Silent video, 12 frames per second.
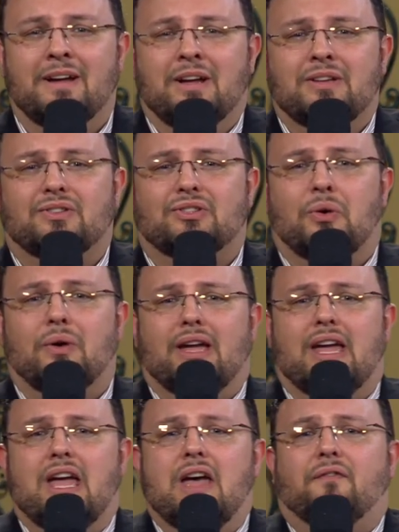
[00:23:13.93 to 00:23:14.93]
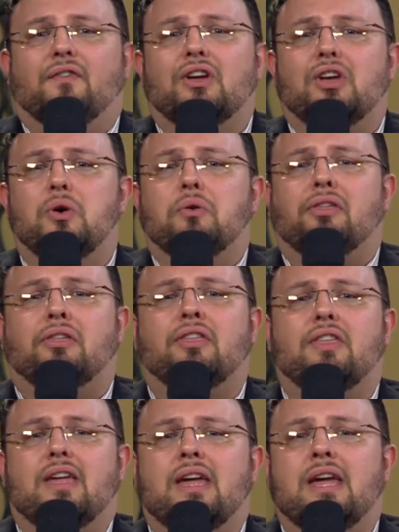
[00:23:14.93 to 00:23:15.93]
So if you
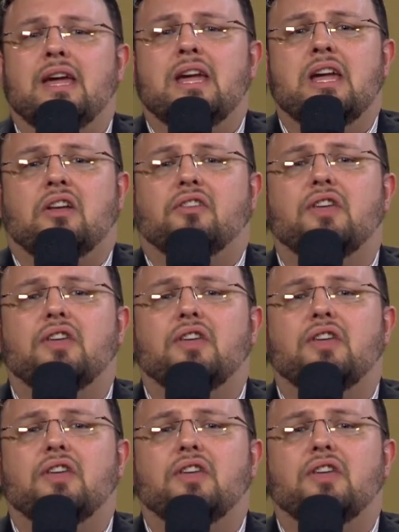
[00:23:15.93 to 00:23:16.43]
think